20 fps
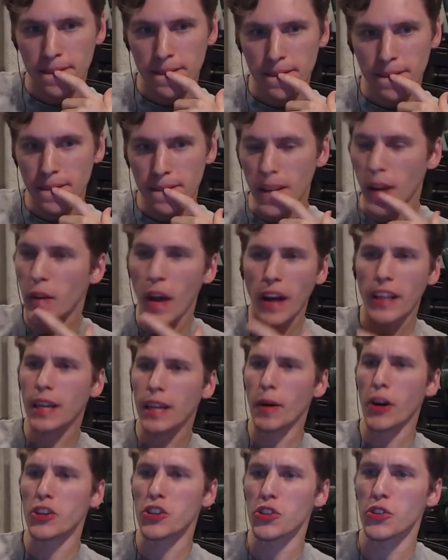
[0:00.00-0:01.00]
No, not
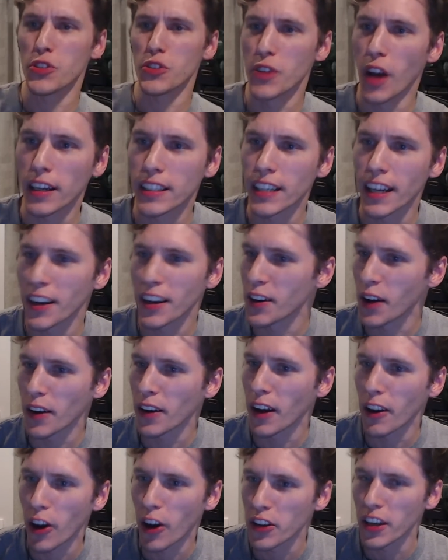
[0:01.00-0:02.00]
commercials. Not, no, no, no,
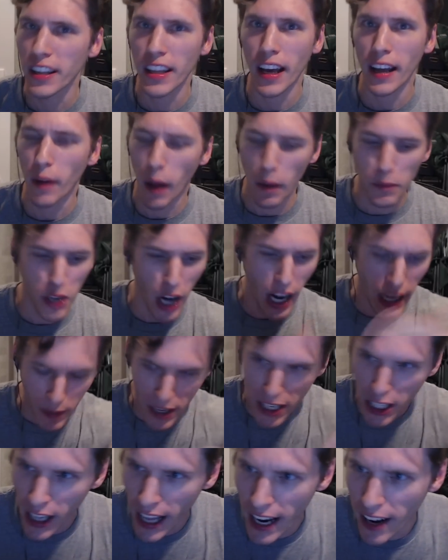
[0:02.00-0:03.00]
no, no. I'm trying to be
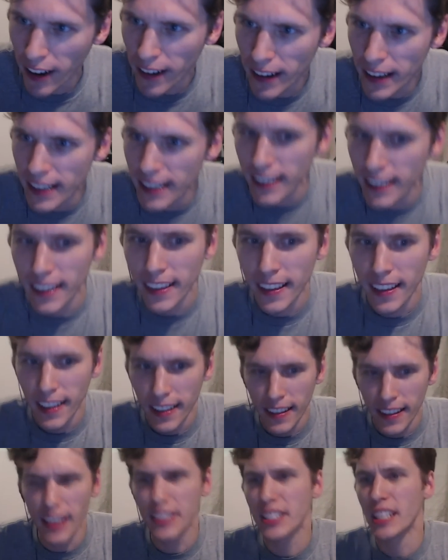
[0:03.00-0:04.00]
clear.
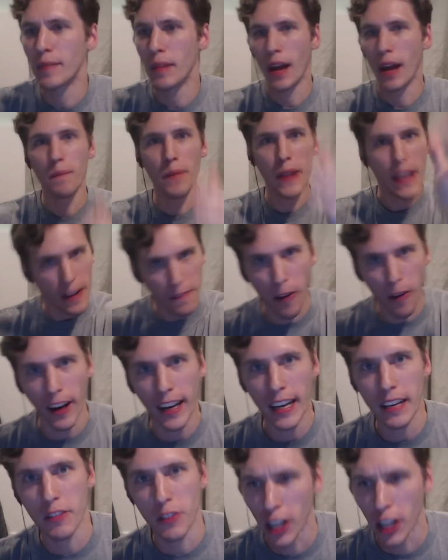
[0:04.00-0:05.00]
Listen to me. I'm being
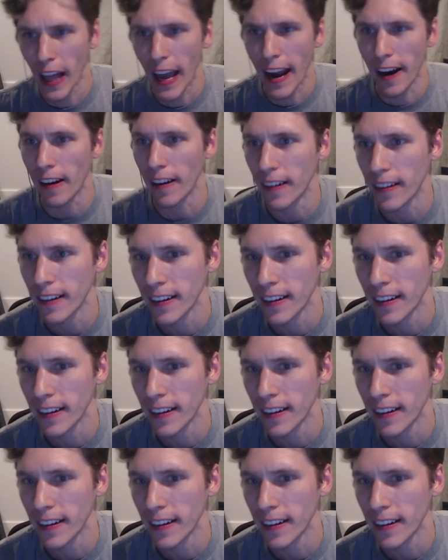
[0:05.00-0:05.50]
fucking clear.